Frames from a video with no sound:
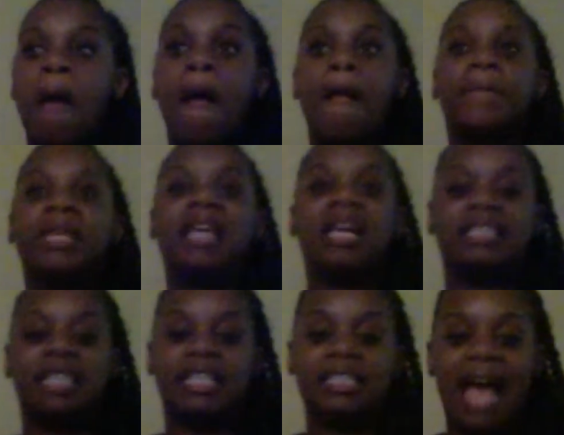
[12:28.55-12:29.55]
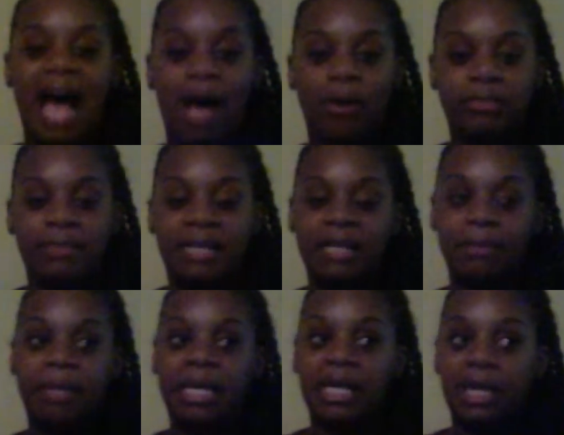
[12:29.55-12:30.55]
Because it allows me to
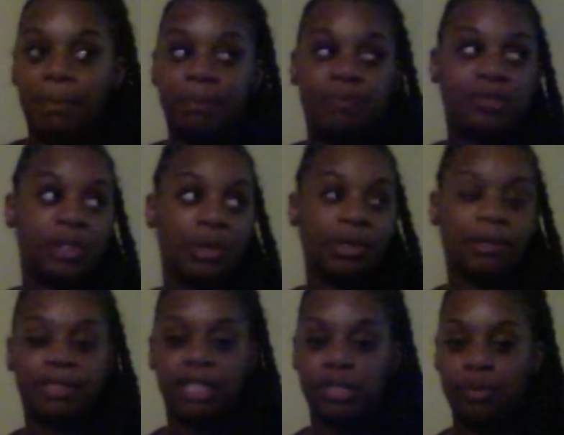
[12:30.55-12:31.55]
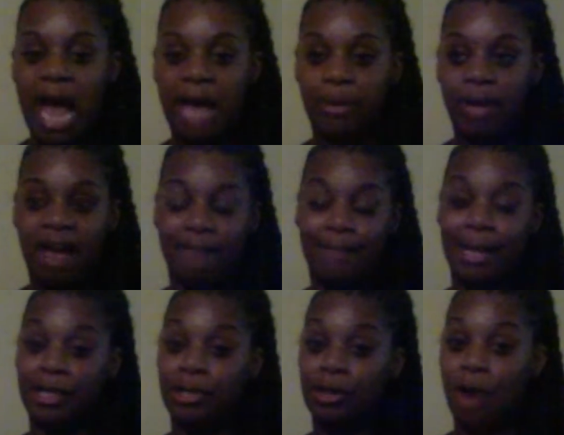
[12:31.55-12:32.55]
be in a circumstance where I don't have my
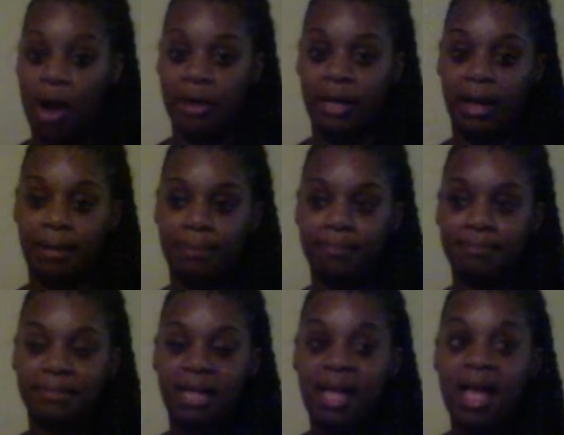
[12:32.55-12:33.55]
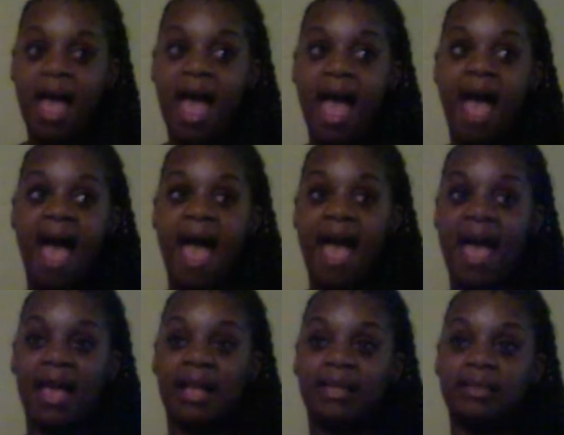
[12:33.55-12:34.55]
guard up.
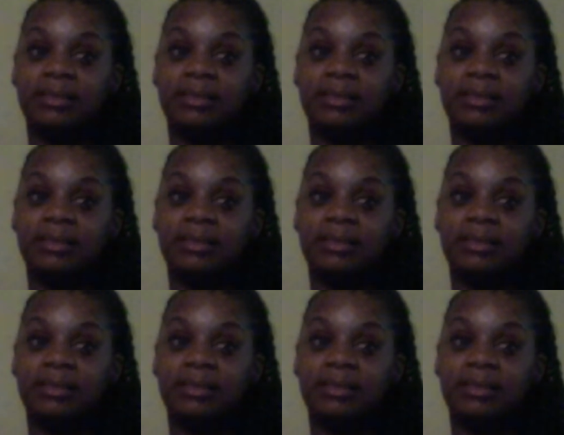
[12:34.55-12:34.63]
And